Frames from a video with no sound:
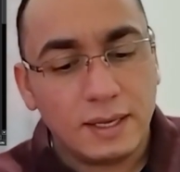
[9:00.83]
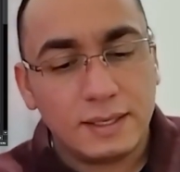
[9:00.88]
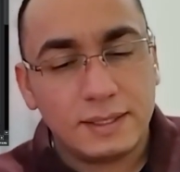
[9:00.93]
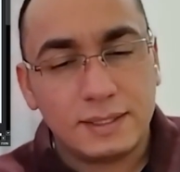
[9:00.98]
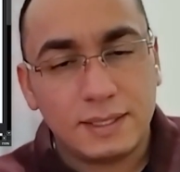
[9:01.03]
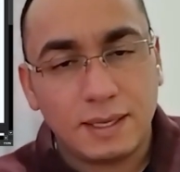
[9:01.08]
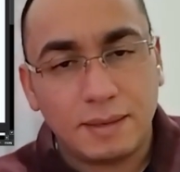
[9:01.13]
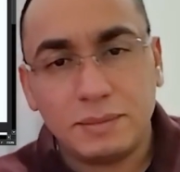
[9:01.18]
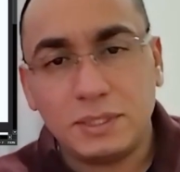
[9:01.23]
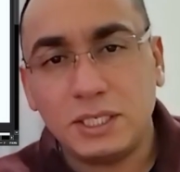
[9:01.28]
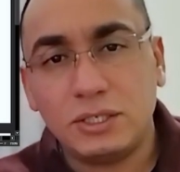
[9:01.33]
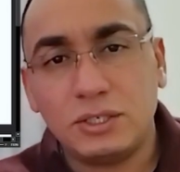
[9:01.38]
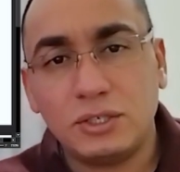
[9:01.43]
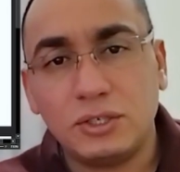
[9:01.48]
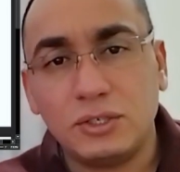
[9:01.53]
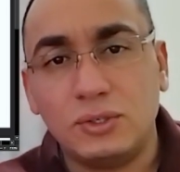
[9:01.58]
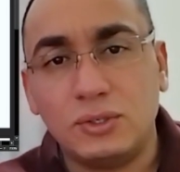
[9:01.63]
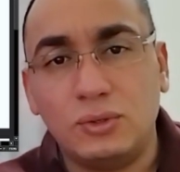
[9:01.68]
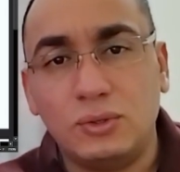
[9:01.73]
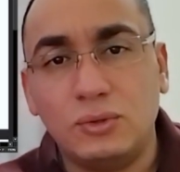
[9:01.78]
some
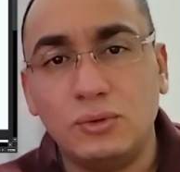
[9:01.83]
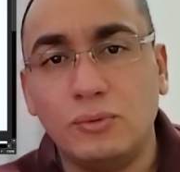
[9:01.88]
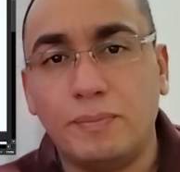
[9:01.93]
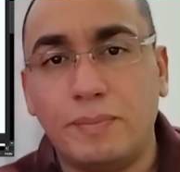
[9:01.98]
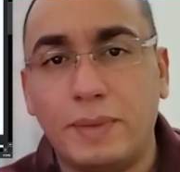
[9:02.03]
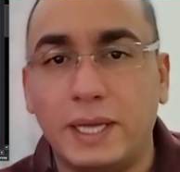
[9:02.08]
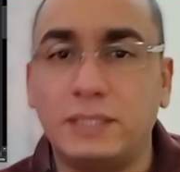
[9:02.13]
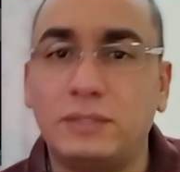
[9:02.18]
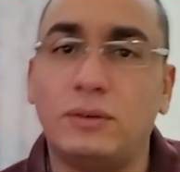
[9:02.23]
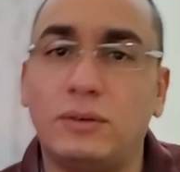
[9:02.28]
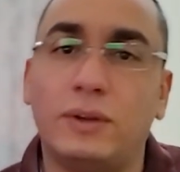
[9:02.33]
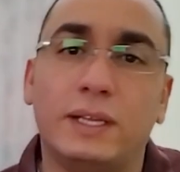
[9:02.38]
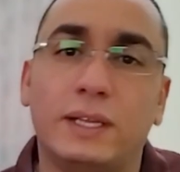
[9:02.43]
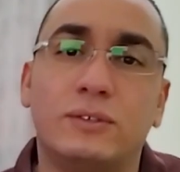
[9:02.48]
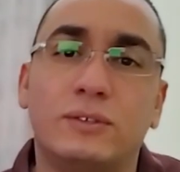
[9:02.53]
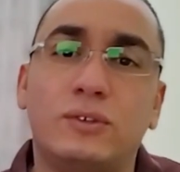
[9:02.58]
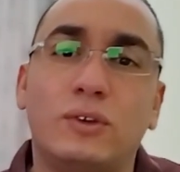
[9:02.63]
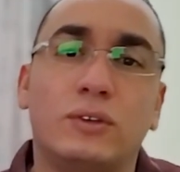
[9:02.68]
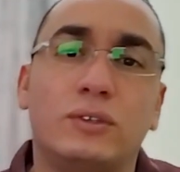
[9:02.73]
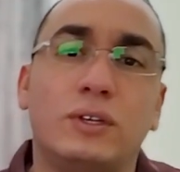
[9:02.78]
teachers do better
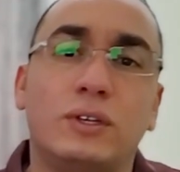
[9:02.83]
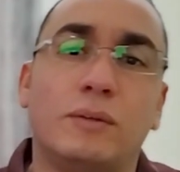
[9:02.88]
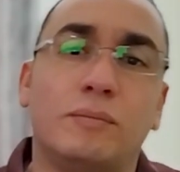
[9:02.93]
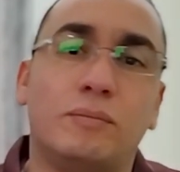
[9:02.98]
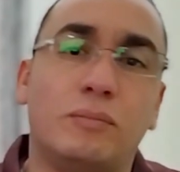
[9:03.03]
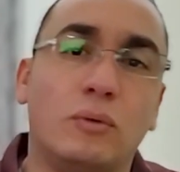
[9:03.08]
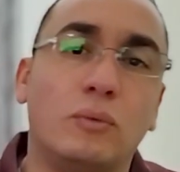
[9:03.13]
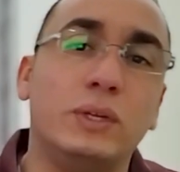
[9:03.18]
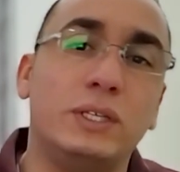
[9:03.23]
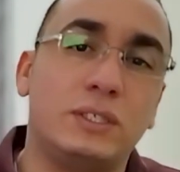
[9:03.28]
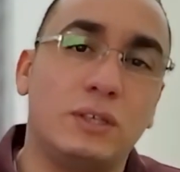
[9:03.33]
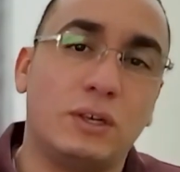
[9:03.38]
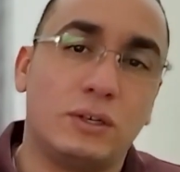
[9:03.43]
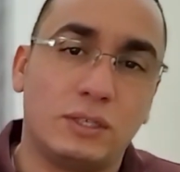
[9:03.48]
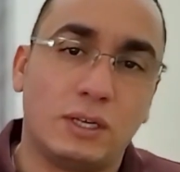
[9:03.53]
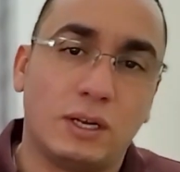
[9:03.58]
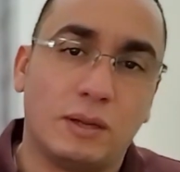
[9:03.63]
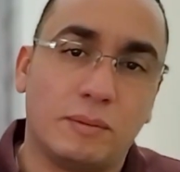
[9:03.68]
in certain with certain